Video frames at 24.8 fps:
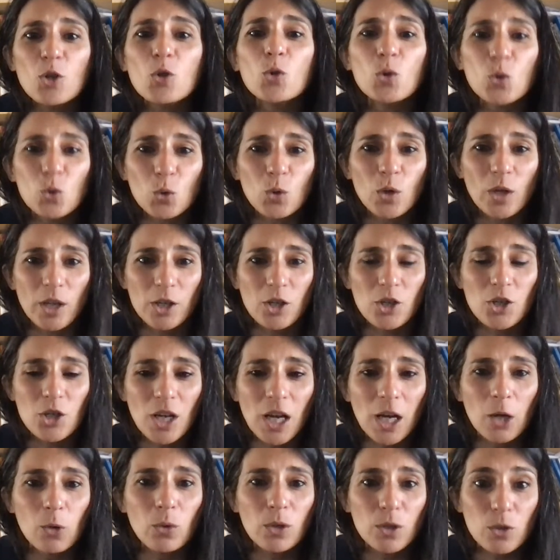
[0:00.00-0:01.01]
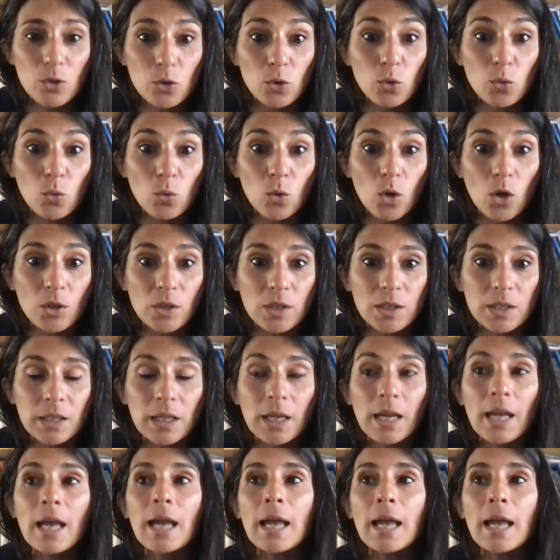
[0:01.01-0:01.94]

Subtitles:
You took a shower, so what?